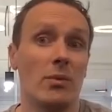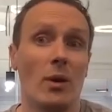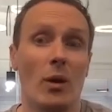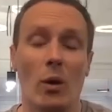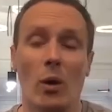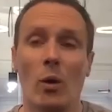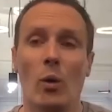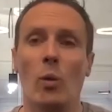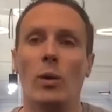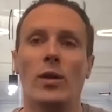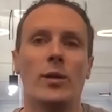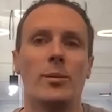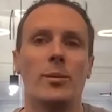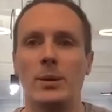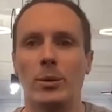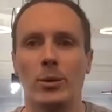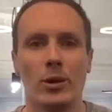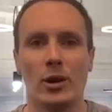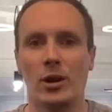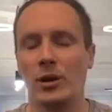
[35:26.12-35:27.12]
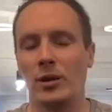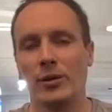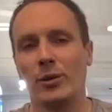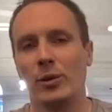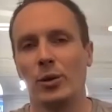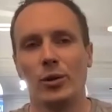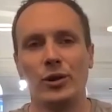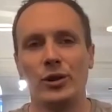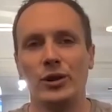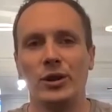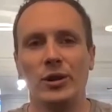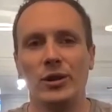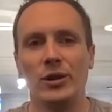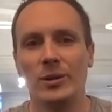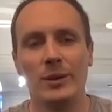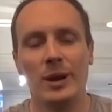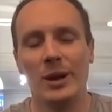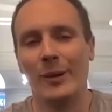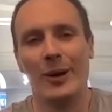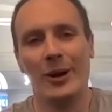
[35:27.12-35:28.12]
all of the people that can afford to use
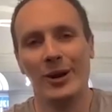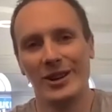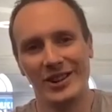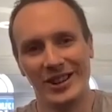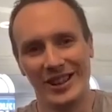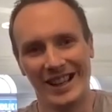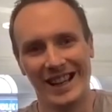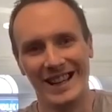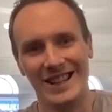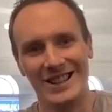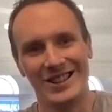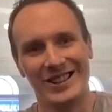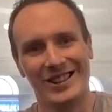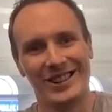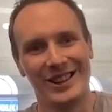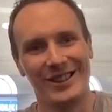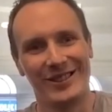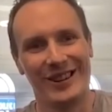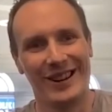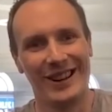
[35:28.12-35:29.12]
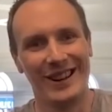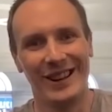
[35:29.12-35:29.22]
an marketing agency, right?